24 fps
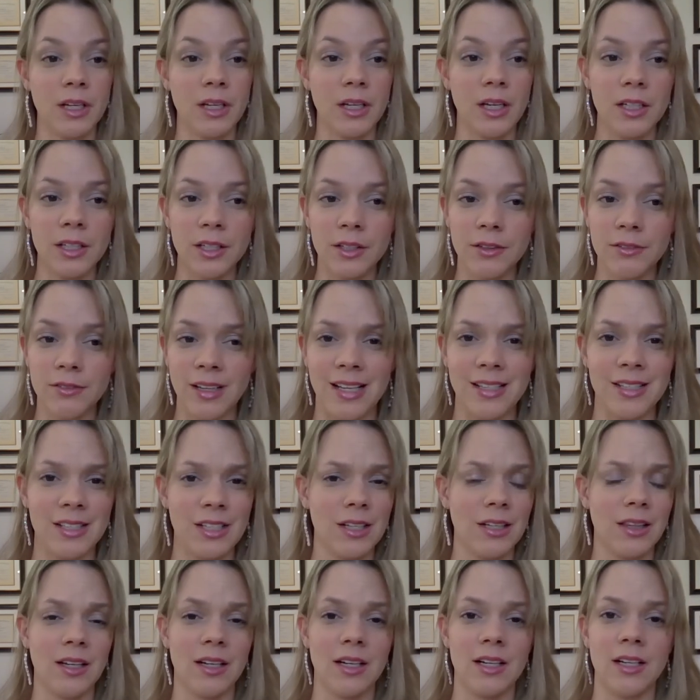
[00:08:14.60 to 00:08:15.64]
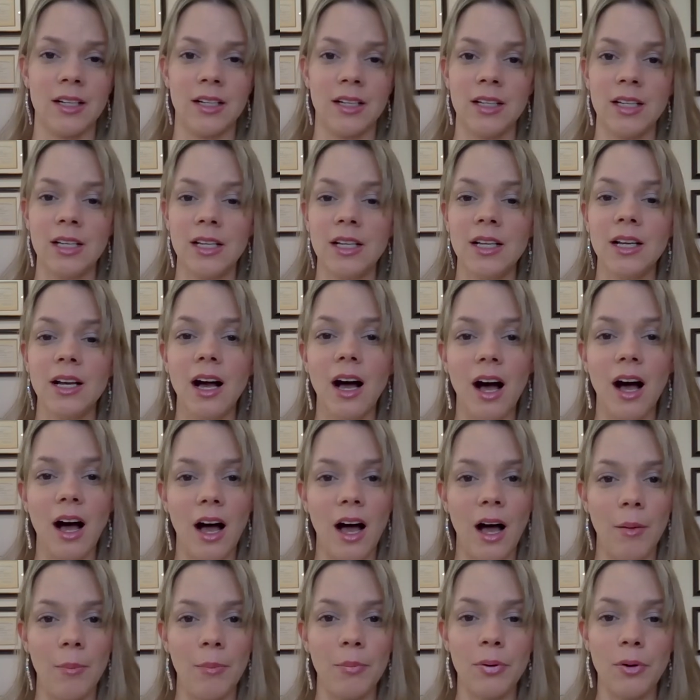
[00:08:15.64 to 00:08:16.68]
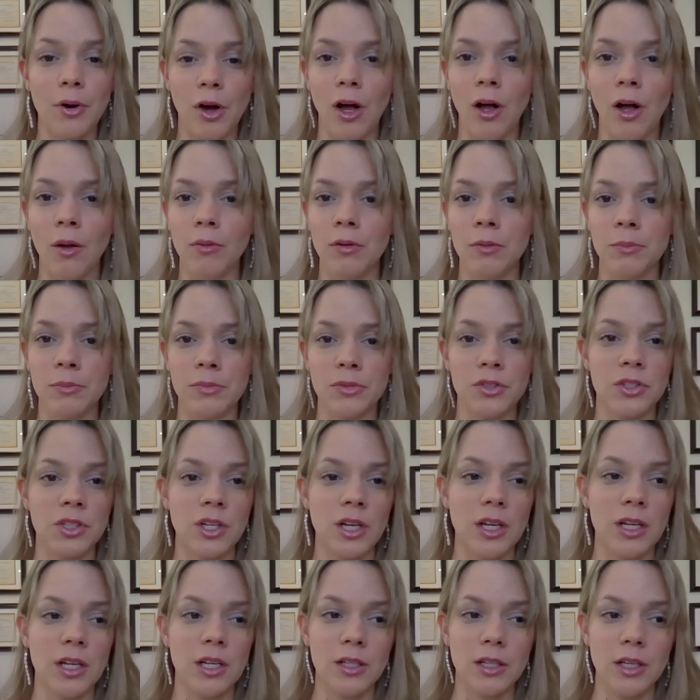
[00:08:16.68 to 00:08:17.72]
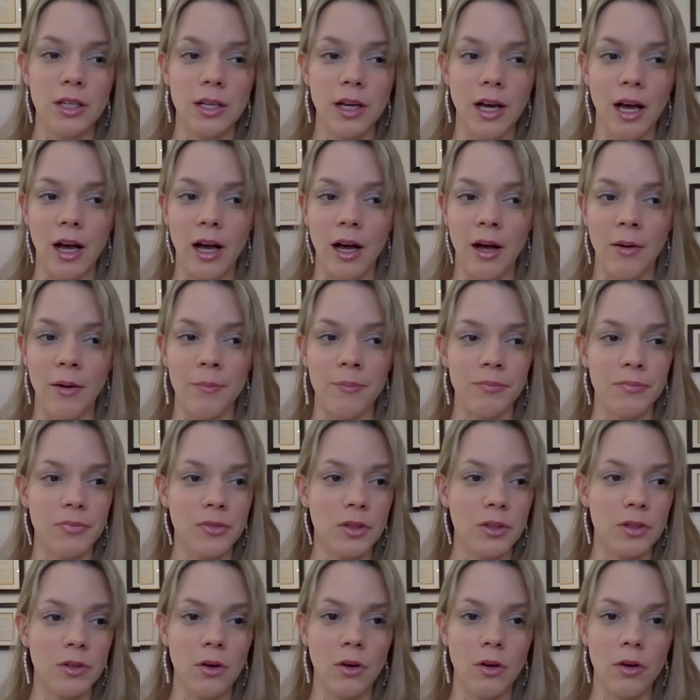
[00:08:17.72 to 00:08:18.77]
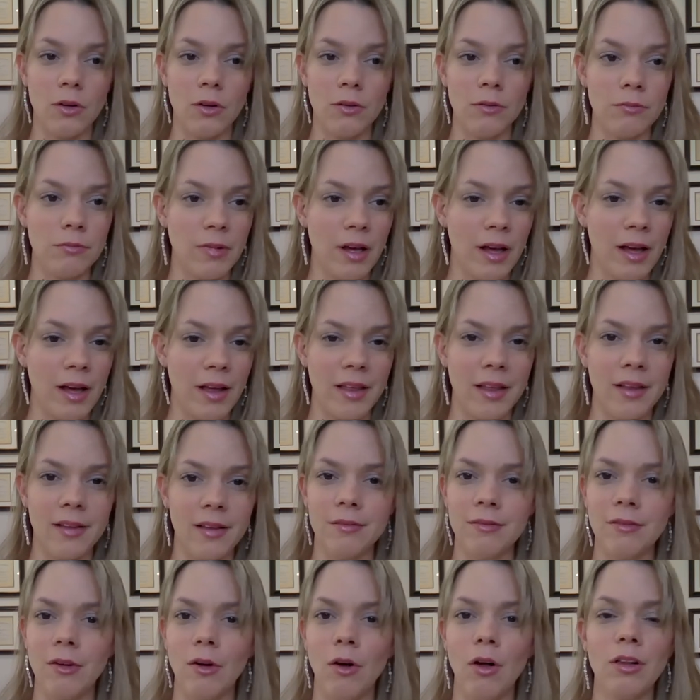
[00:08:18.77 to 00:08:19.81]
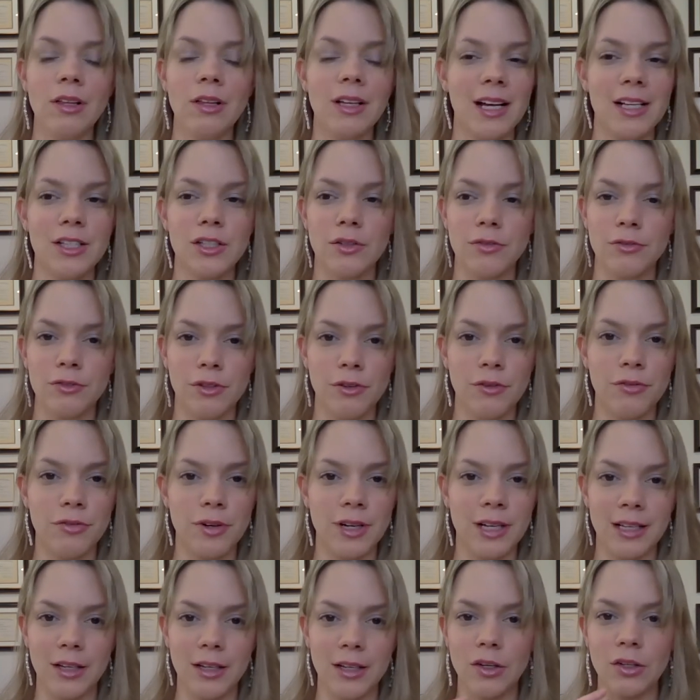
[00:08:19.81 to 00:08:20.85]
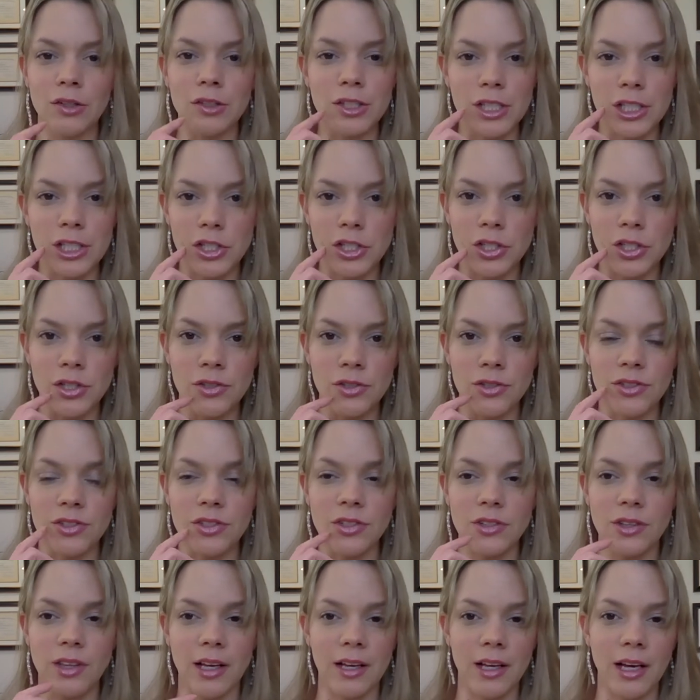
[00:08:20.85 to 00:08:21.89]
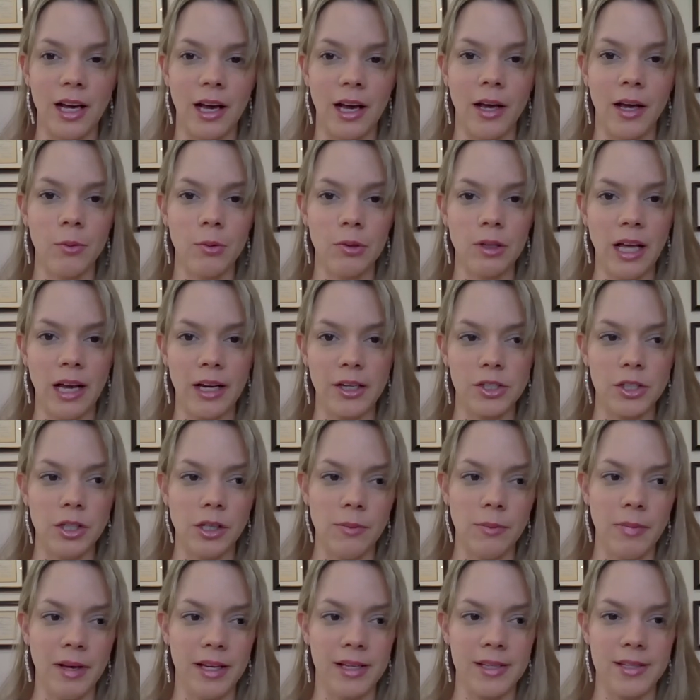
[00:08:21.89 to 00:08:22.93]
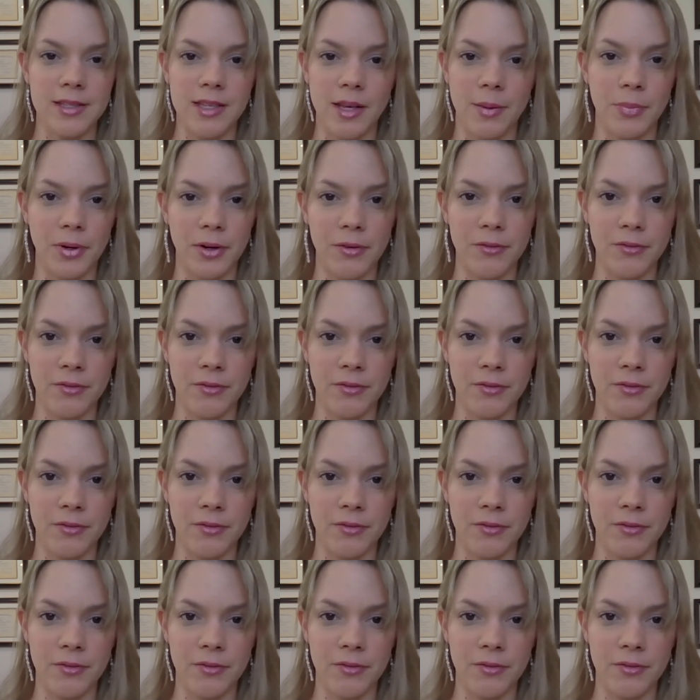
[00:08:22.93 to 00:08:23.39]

cardiovascular problems, all kinds of different conditions that I will actually make a separate